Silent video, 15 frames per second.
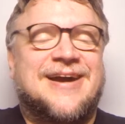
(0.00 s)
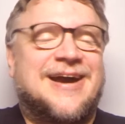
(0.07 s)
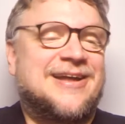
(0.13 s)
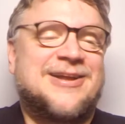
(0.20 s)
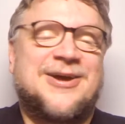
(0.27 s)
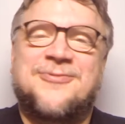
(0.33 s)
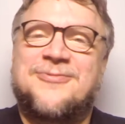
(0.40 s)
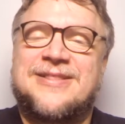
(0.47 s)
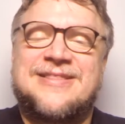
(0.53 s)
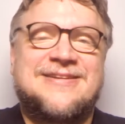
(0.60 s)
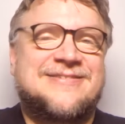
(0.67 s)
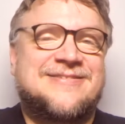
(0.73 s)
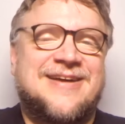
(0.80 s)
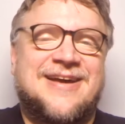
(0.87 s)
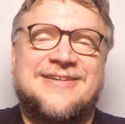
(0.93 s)
I know what
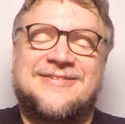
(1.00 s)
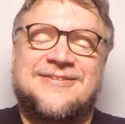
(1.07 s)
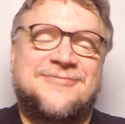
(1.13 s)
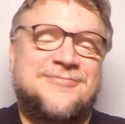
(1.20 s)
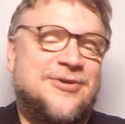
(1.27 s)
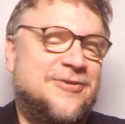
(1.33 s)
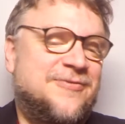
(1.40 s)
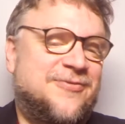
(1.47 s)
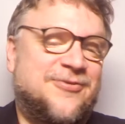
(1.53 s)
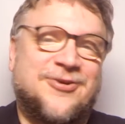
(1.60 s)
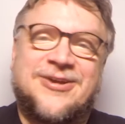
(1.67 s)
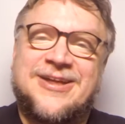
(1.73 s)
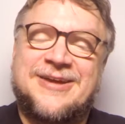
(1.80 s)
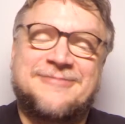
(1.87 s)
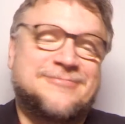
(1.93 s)
this says is very
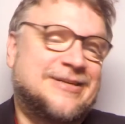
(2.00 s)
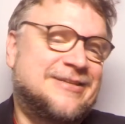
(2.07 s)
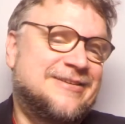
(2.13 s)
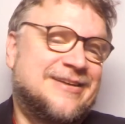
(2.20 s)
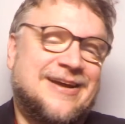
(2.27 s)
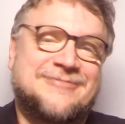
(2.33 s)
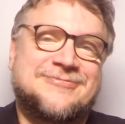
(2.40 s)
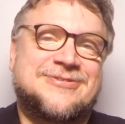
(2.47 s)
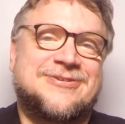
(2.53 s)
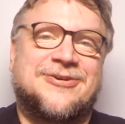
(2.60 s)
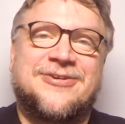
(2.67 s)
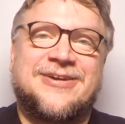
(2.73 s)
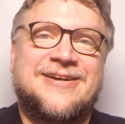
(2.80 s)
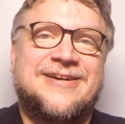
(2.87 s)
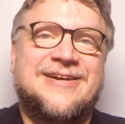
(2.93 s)
Freudian, but I'm
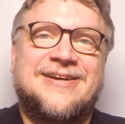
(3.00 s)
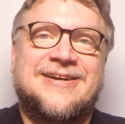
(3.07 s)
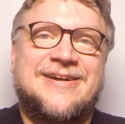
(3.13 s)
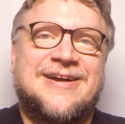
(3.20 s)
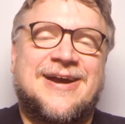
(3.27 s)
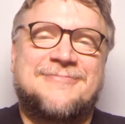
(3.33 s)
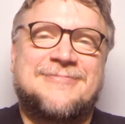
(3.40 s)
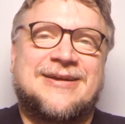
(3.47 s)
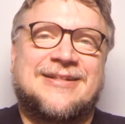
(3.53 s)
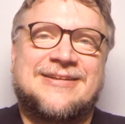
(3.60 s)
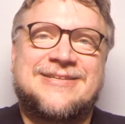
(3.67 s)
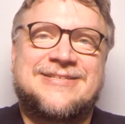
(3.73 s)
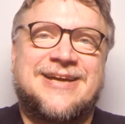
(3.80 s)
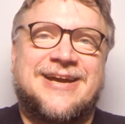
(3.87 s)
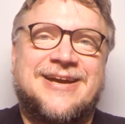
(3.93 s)
sorry, I'm a
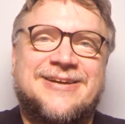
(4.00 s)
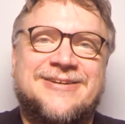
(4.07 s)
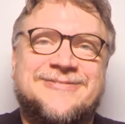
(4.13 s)
cliche.